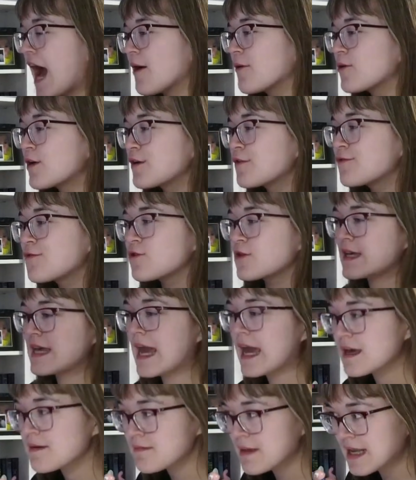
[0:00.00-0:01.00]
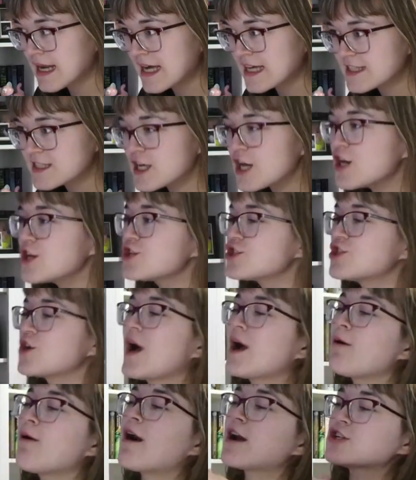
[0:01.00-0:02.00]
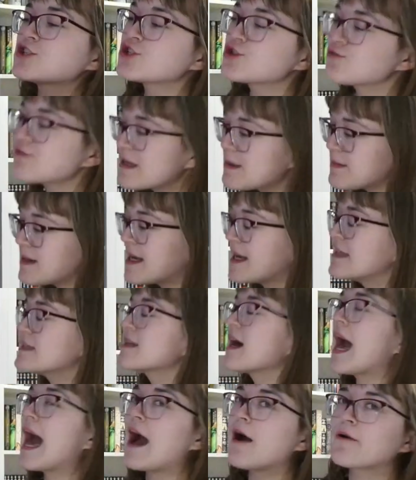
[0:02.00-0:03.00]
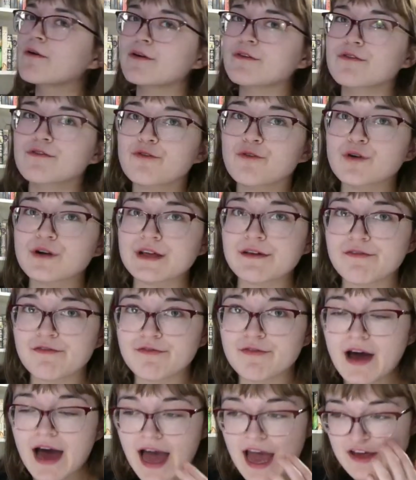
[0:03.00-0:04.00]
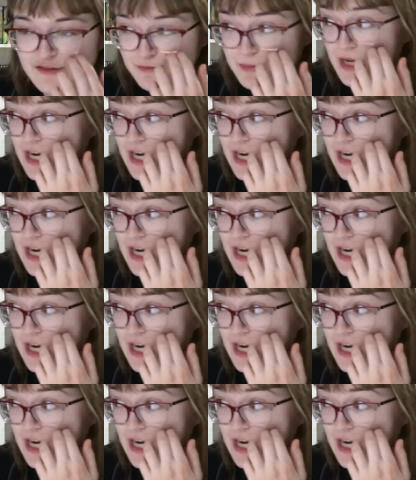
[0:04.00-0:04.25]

hour and 48 minutes, so I watched 3 minutes, an hour and 45